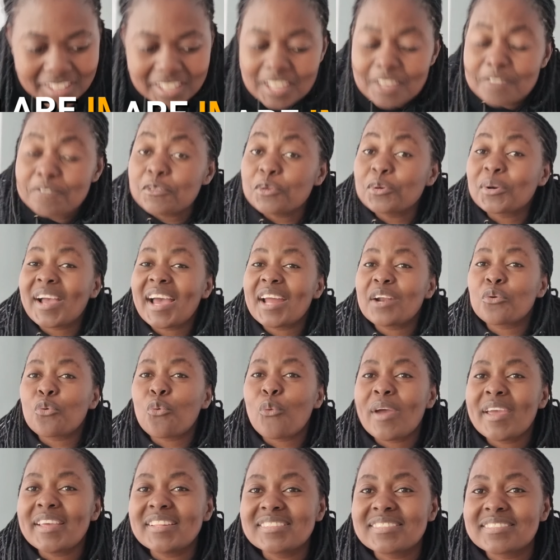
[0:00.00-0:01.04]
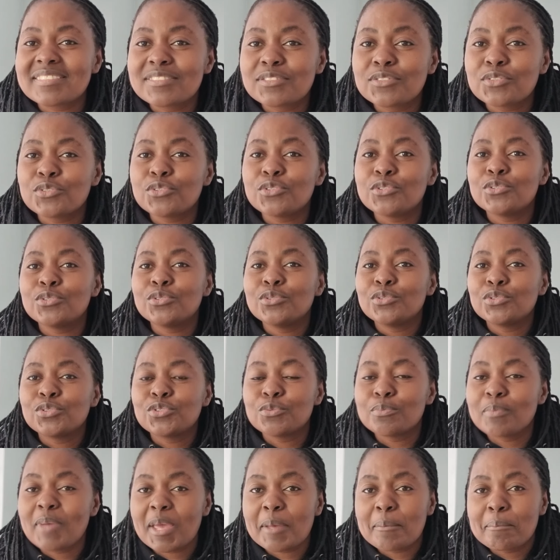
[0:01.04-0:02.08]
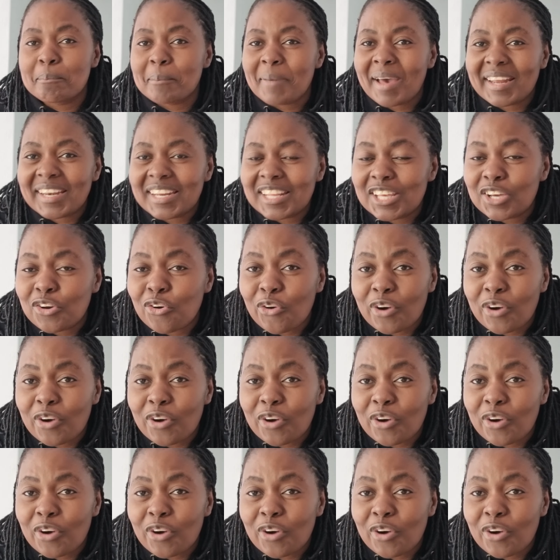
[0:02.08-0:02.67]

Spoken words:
If you can't wait to make money,